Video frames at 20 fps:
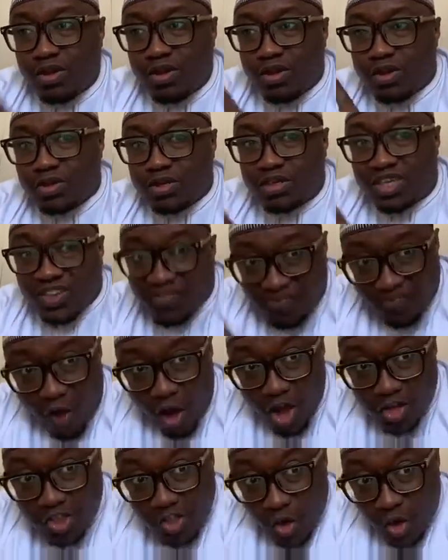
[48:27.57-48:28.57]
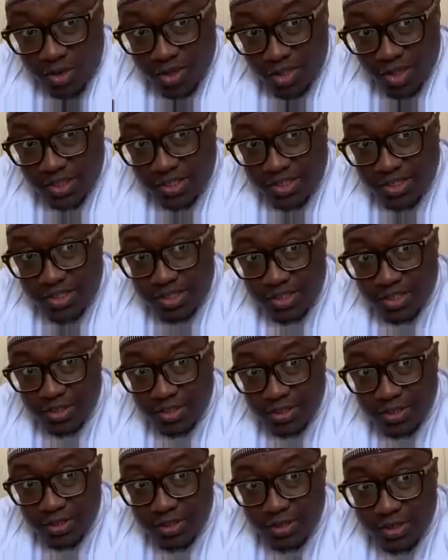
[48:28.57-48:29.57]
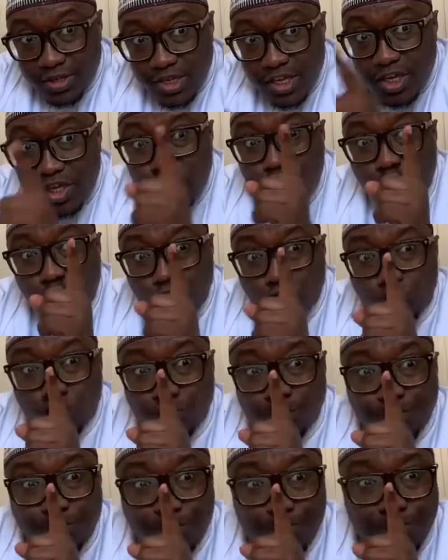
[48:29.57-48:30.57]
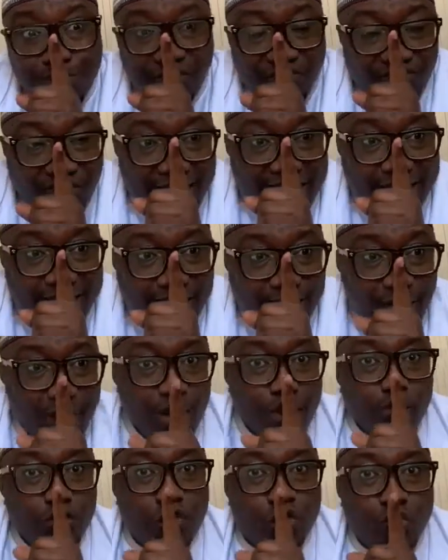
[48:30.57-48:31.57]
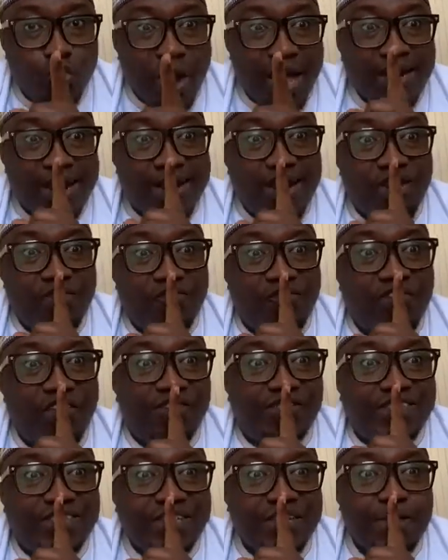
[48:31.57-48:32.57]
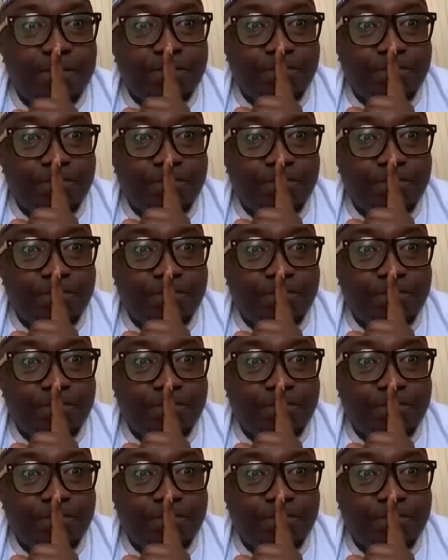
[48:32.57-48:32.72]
defaults on this, he is going to be fined 250